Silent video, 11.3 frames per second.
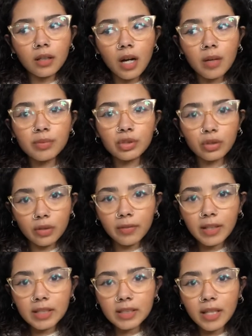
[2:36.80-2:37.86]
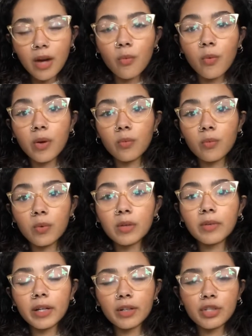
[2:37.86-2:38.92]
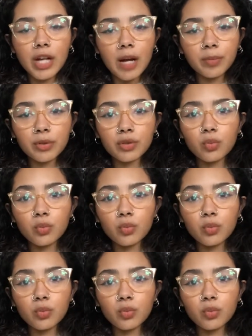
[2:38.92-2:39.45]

observant, and when we read her chapters,